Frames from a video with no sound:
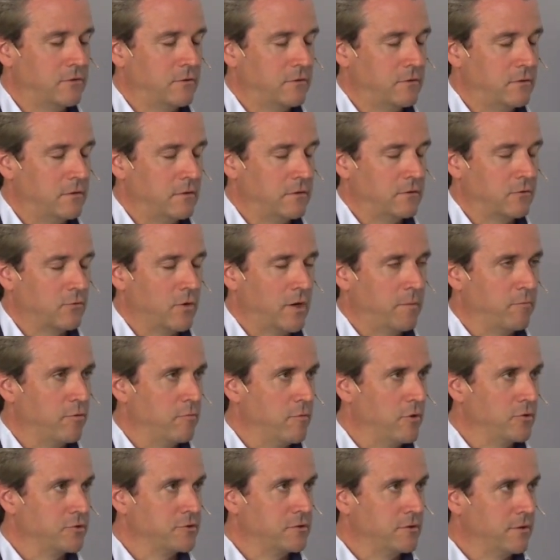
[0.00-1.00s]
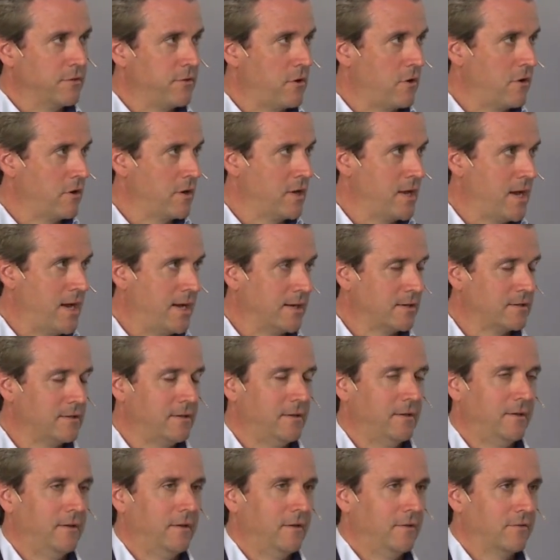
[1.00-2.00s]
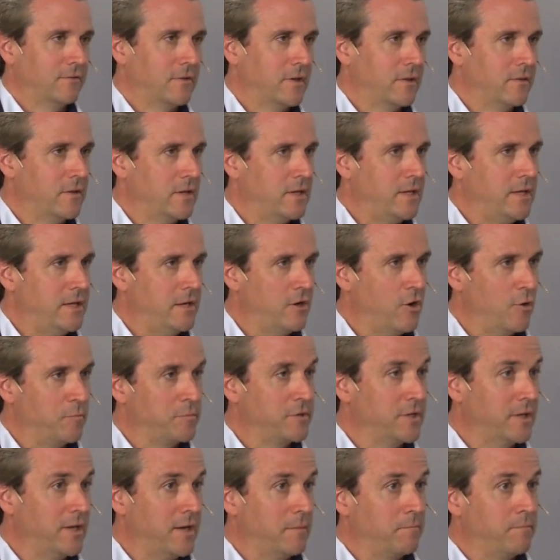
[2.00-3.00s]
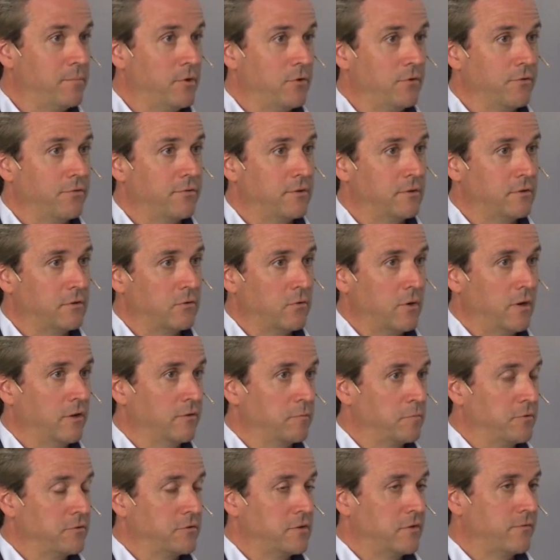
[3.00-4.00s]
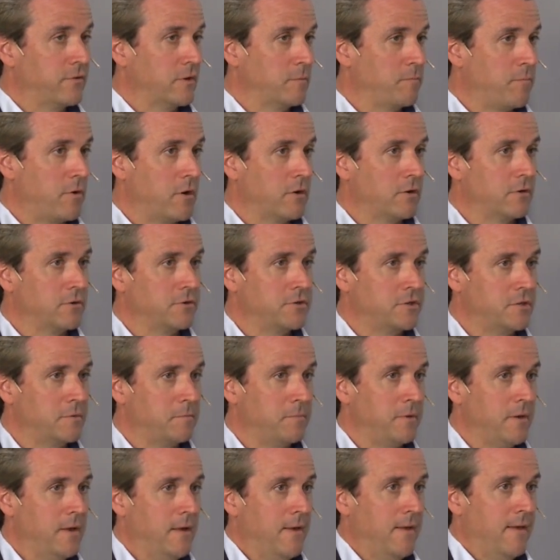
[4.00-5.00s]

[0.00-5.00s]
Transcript: the Trade Promotion Authority Act, saying that he hoped to get both the Trans Pacific Partnership,